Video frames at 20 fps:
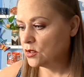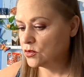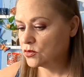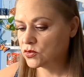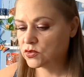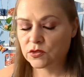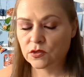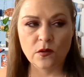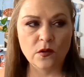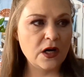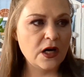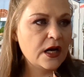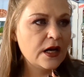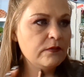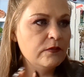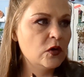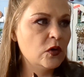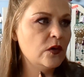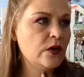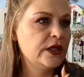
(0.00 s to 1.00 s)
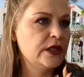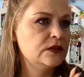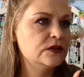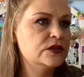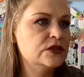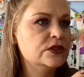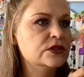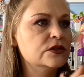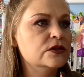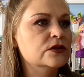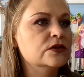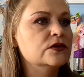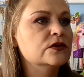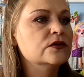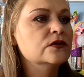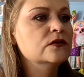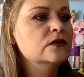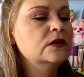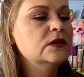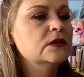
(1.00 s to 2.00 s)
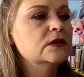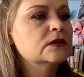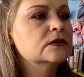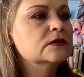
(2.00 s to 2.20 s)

So I'm going to...